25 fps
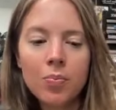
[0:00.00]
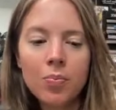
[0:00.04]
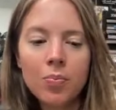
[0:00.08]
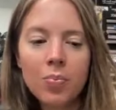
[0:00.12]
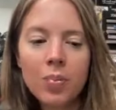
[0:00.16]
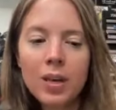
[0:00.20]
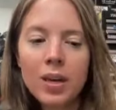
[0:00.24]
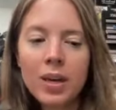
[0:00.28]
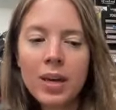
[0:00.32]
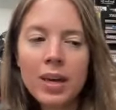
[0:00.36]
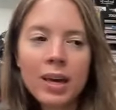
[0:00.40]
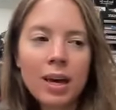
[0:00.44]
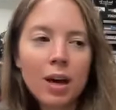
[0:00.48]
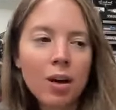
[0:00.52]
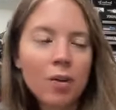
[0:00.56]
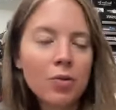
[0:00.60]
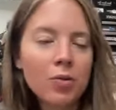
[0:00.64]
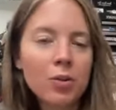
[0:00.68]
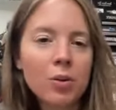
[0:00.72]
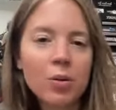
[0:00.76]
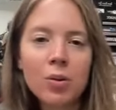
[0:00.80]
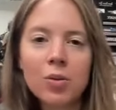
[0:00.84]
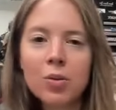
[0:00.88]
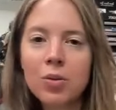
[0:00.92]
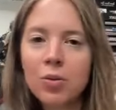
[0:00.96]
being out
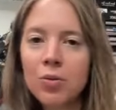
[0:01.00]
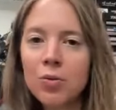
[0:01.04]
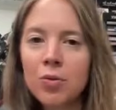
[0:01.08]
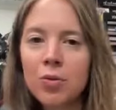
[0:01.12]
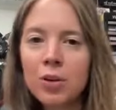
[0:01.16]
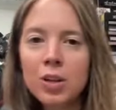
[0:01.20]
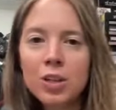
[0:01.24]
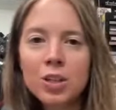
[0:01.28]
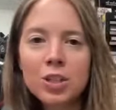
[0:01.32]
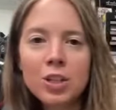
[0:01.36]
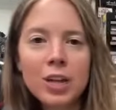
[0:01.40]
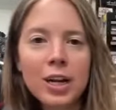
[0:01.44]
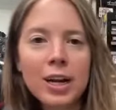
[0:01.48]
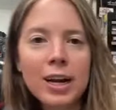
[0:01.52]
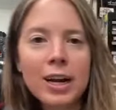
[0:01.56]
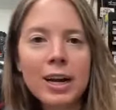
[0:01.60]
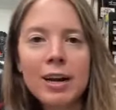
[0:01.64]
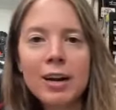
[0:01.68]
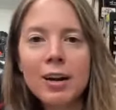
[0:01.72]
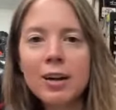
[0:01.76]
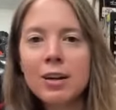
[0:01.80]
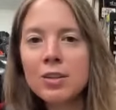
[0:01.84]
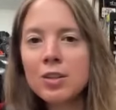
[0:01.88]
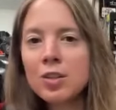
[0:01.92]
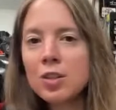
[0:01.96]
there with the fresh
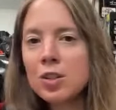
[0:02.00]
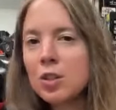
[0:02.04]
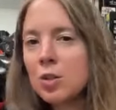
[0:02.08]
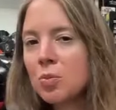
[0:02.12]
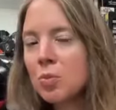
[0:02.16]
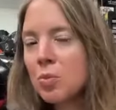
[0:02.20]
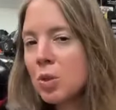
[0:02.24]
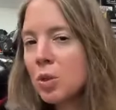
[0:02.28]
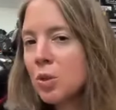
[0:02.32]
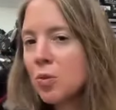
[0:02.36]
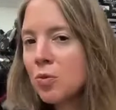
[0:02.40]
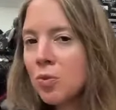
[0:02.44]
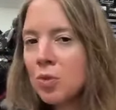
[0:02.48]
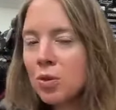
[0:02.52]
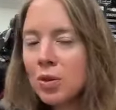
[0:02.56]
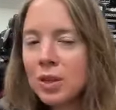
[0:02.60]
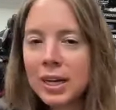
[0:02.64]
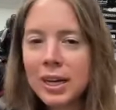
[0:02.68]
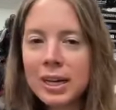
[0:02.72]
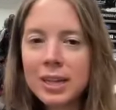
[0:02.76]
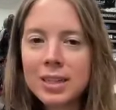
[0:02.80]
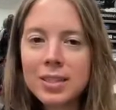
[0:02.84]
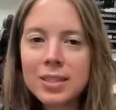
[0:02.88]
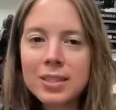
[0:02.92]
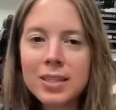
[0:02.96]
air and just the beautiful
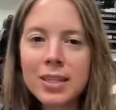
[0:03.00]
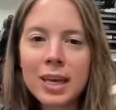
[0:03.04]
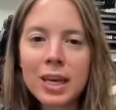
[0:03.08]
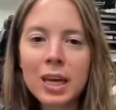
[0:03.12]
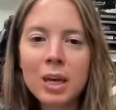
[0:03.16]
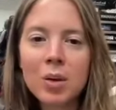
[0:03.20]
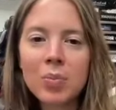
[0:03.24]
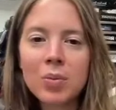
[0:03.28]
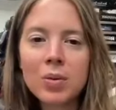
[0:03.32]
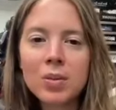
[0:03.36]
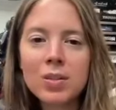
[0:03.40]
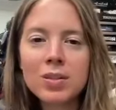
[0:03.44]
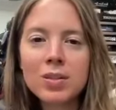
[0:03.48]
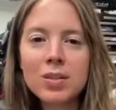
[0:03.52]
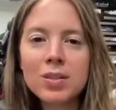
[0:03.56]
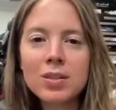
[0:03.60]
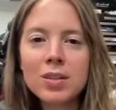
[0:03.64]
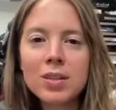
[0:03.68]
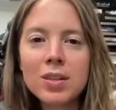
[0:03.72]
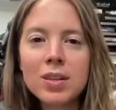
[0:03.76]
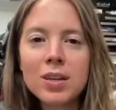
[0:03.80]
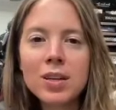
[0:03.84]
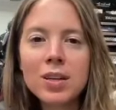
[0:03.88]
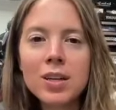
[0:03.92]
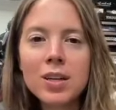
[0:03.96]
landscape.
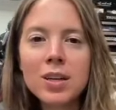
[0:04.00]
It's